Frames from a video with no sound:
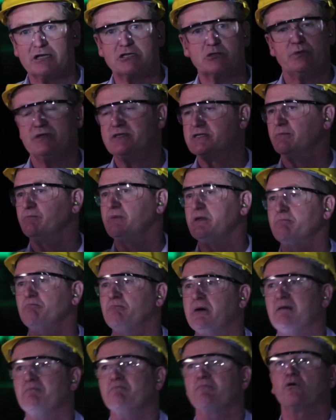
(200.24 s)
panel reviews
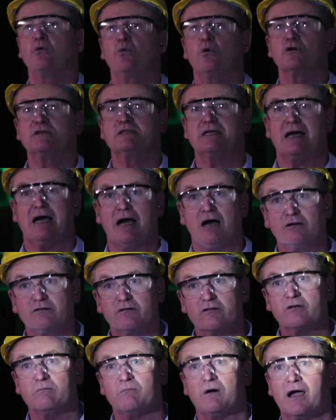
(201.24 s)
that we have
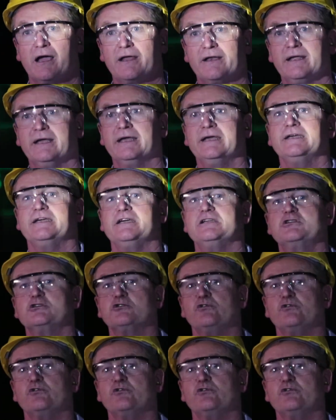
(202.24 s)
every six months,